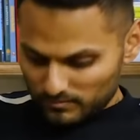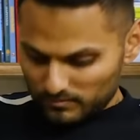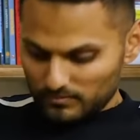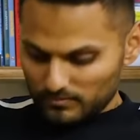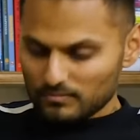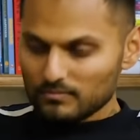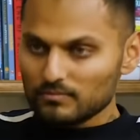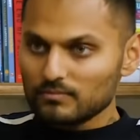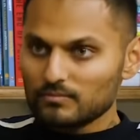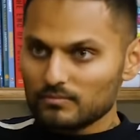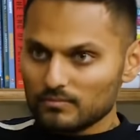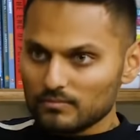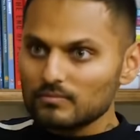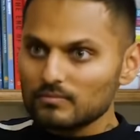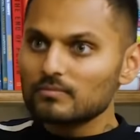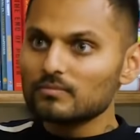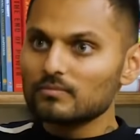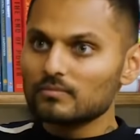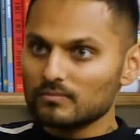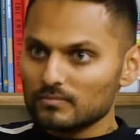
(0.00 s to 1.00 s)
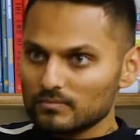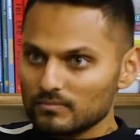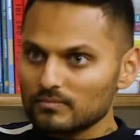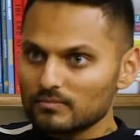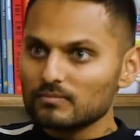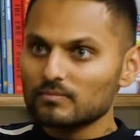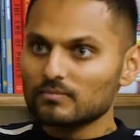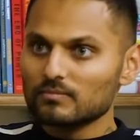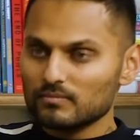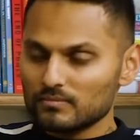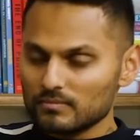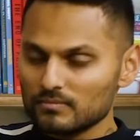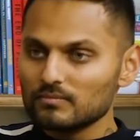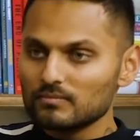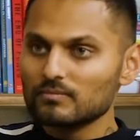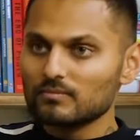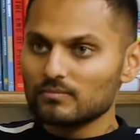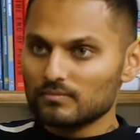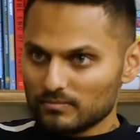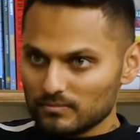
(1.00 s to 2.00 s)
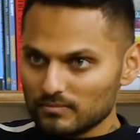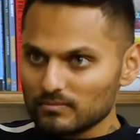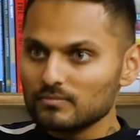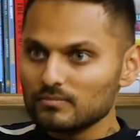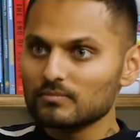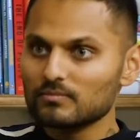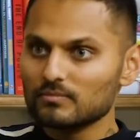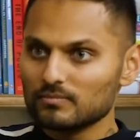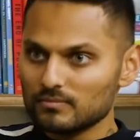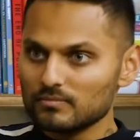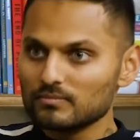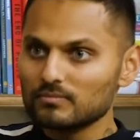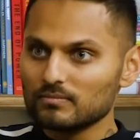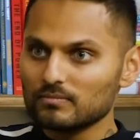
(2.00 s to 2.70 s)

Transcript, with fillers: to balance your brain.